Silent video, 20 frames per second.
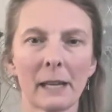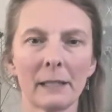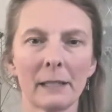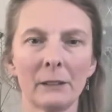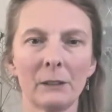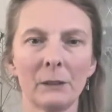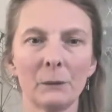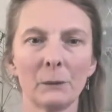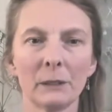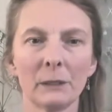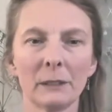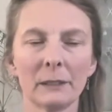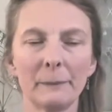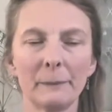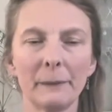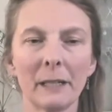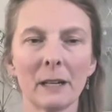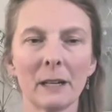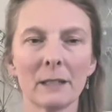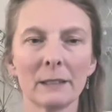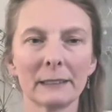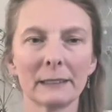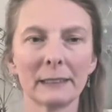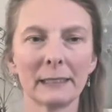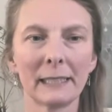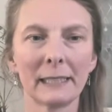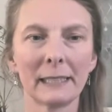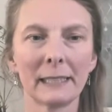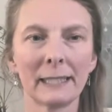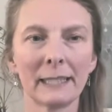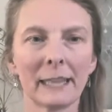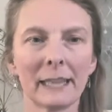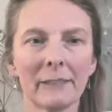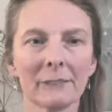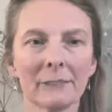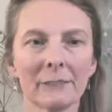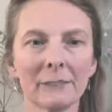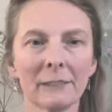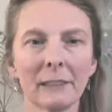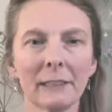And you want to be asking
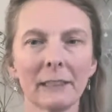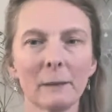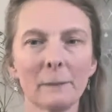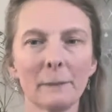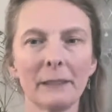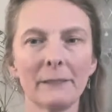again for a little